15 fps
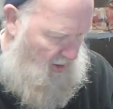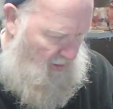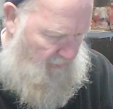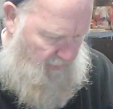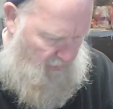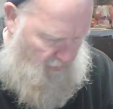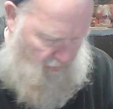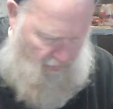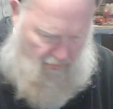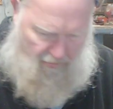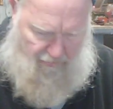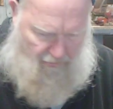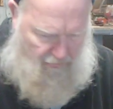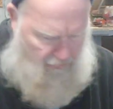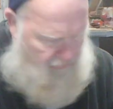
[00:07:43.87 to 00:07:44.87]
But
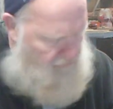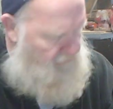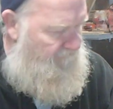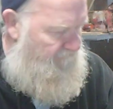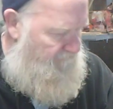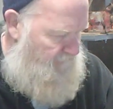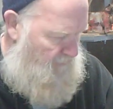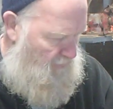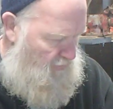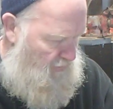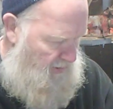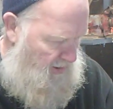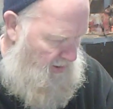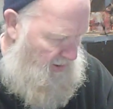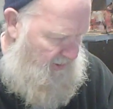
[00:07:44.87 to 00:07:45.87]
Orville, when
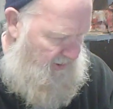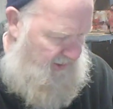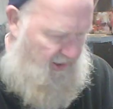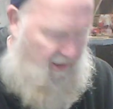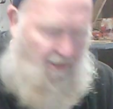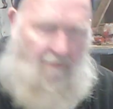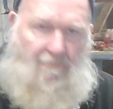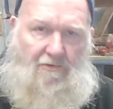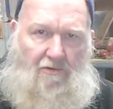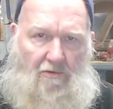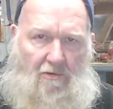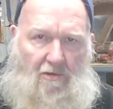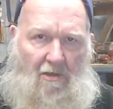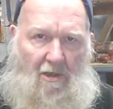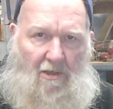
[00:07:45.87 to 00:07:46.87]
he came to
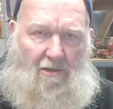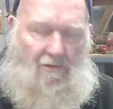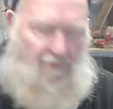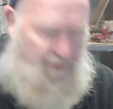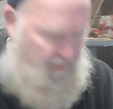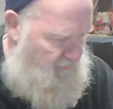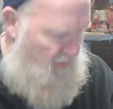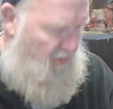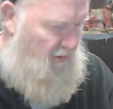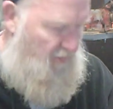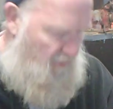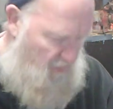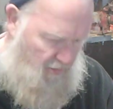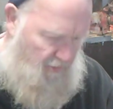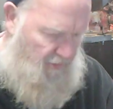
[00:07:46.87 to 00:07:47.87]
Ohio, he brought
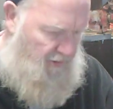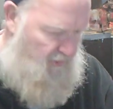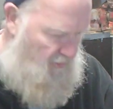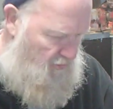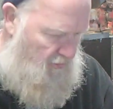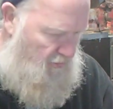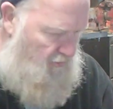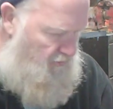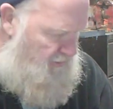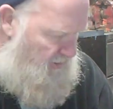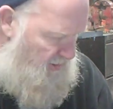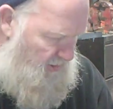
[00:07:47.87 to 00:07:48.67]
all the old